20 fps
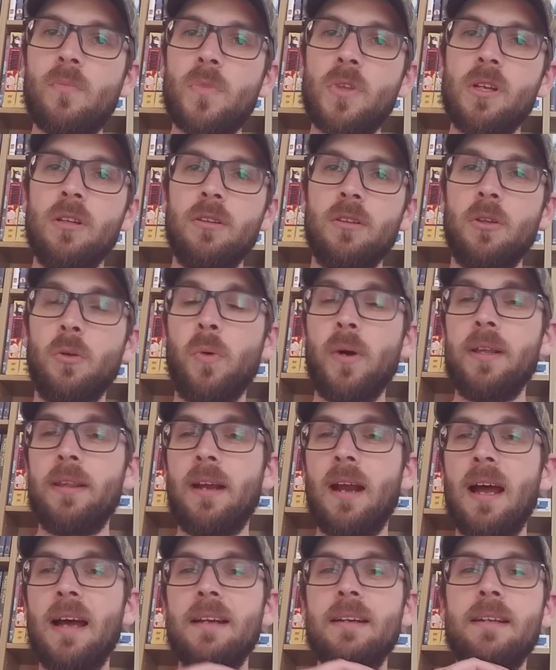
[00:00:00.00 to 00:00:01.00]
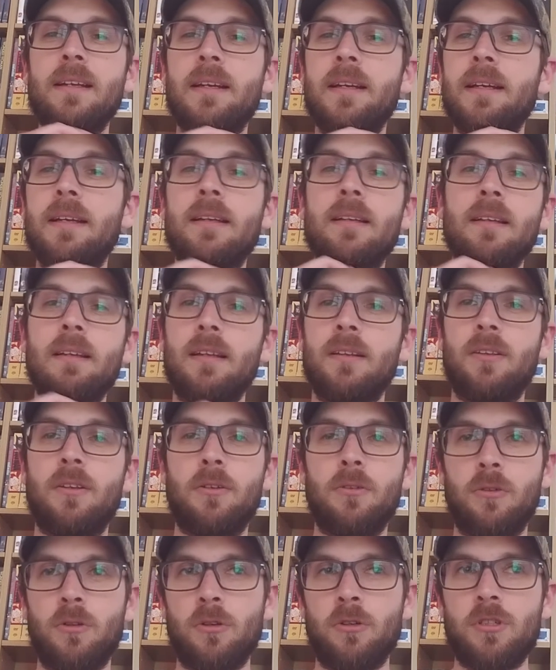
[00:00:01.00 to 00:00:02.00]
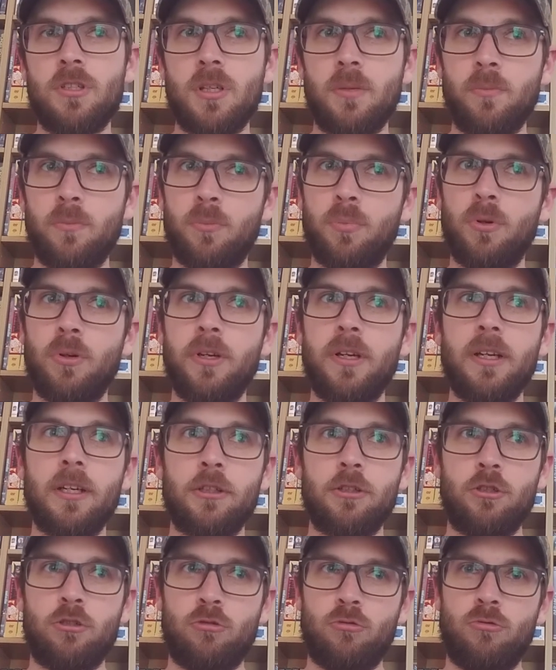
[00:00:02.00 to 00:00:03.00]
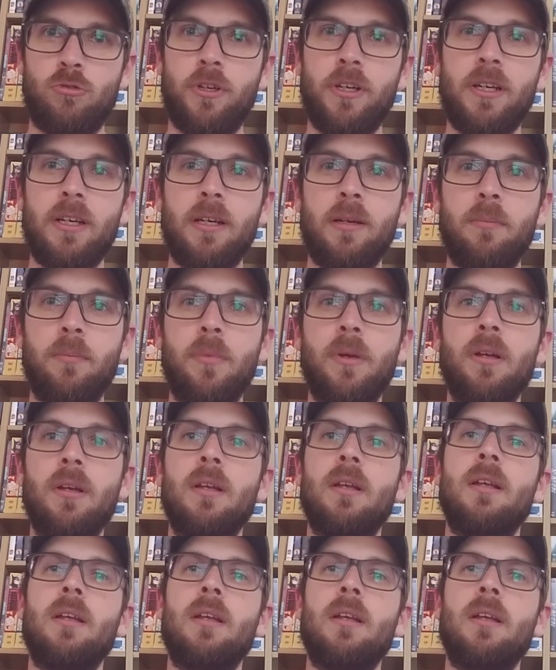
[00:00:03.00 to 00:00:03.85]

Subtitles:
the way that I did it, there's some pretty extreme